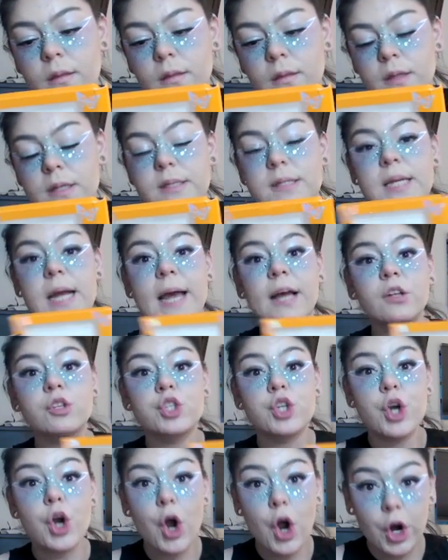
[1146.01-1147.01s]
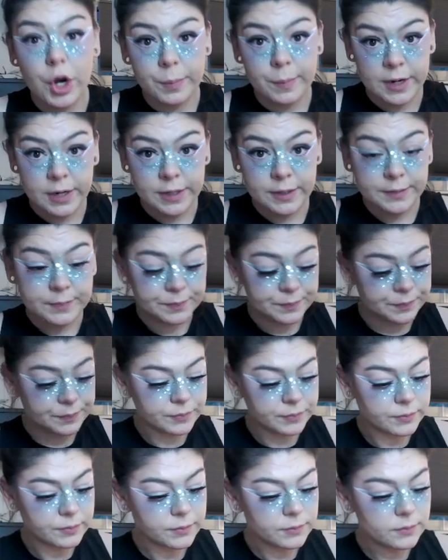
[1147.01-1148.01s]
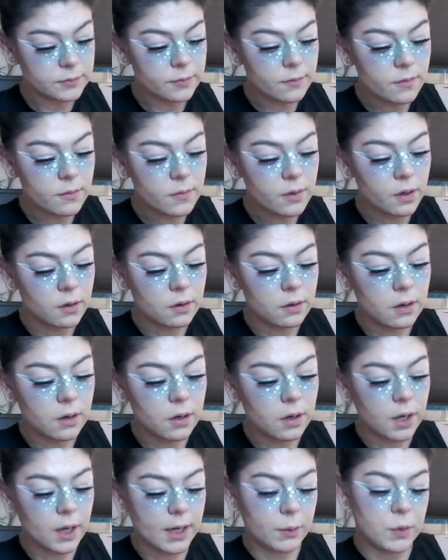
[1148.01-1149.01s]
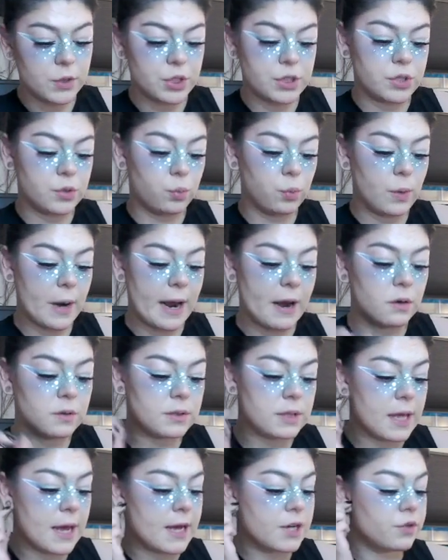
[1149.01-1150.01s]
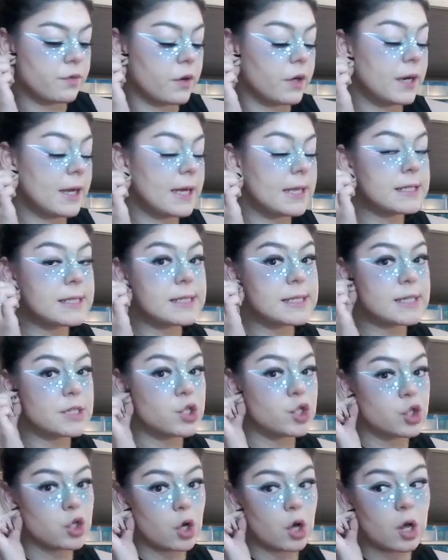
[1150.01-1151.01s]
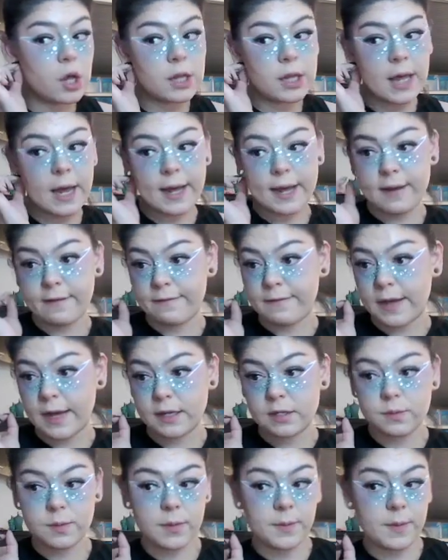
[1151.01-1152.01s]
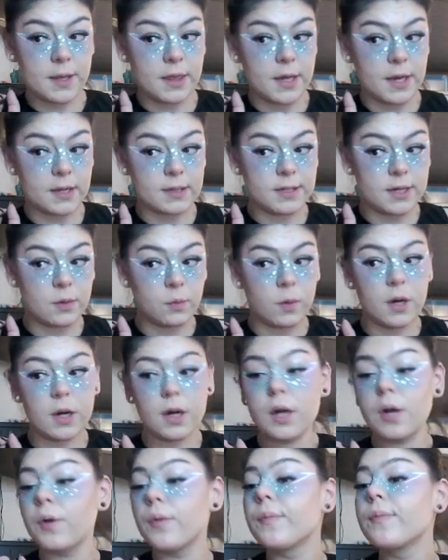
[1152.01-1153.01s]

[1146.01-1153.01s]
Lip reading: style Charmer, which is a round lash for an instant doll eye effect. What do we think? Did it work?